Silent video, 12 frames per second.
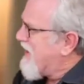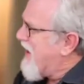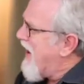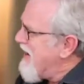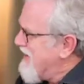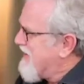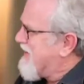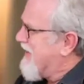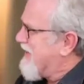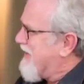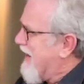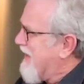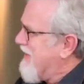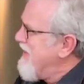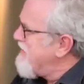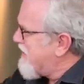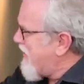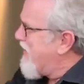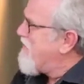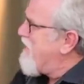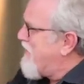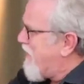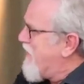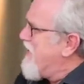Qadi said that. He started
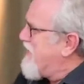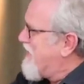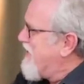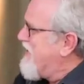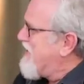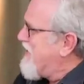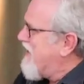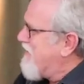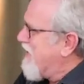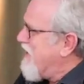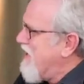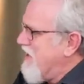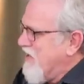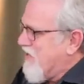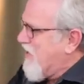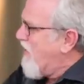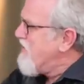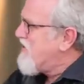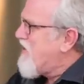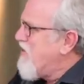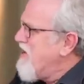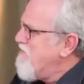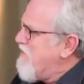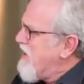referring to these 7. Those don't
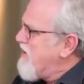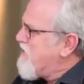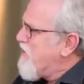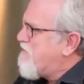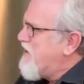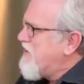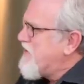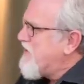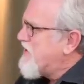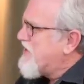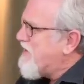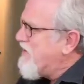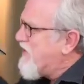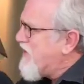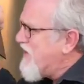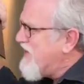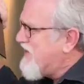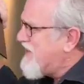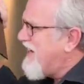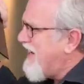even begin to appear until 736.